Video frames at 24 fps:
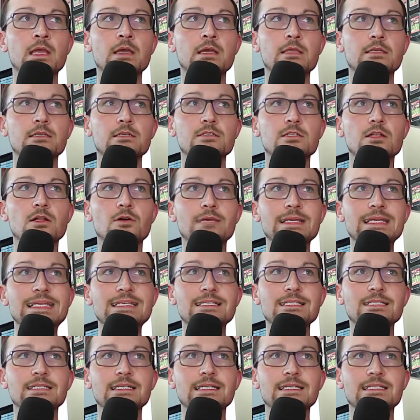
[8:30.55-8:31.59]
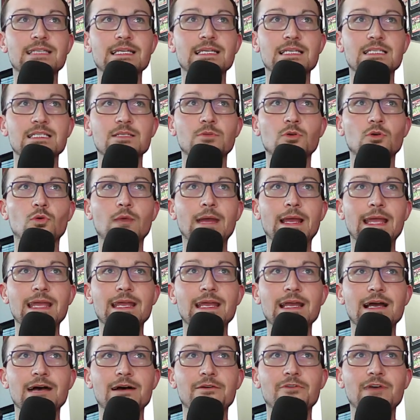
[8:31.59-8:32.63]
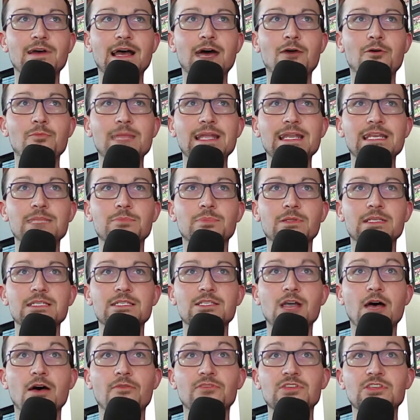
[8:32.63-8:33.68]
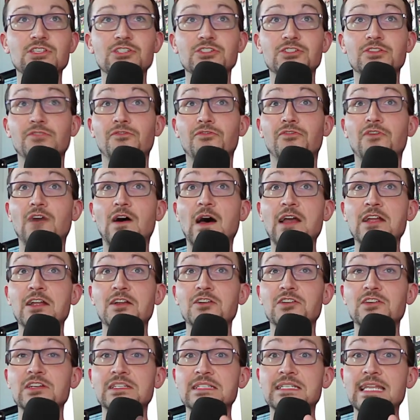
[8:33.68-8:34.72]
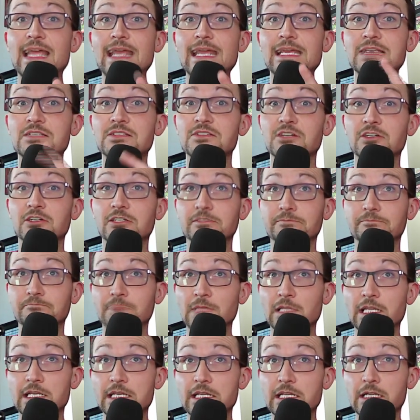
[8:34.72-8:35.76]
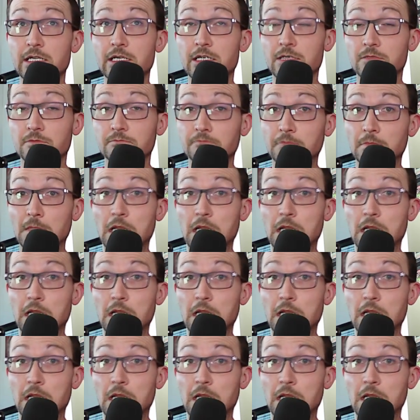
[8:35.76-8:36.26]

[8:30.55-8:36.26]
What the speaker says: There is no easily accessible way of how many police officers fired a taser in a year.